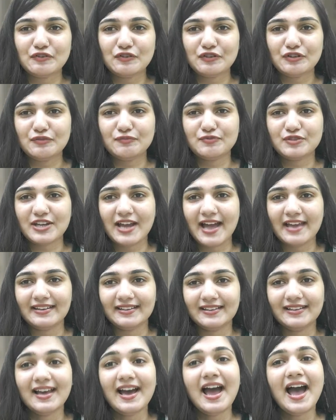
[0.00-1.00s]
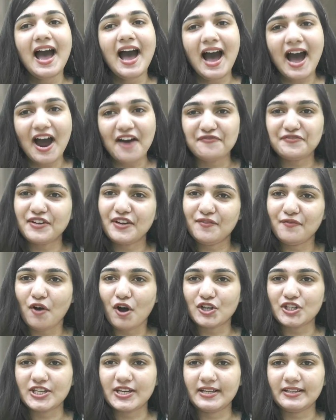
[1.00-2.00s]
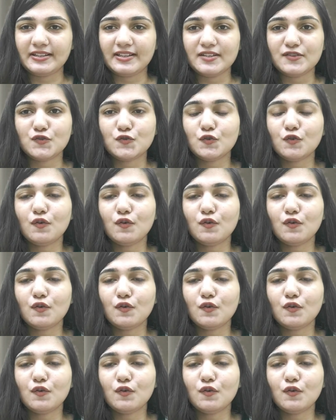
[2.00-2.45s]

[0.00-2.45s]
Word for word: YouTube channel after watching this.